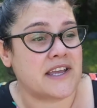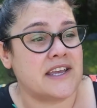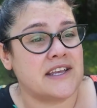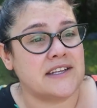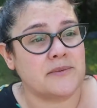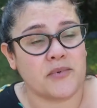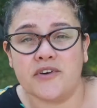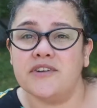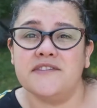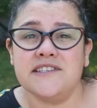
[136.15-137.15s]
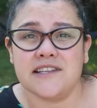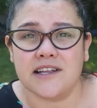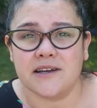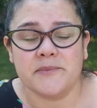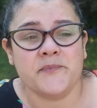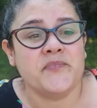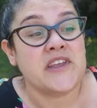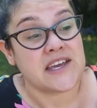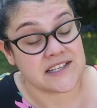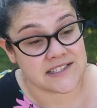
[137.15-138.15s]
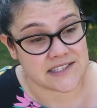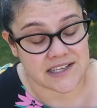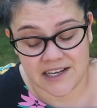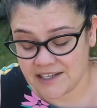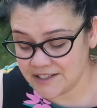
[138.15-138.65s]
And the point of this club is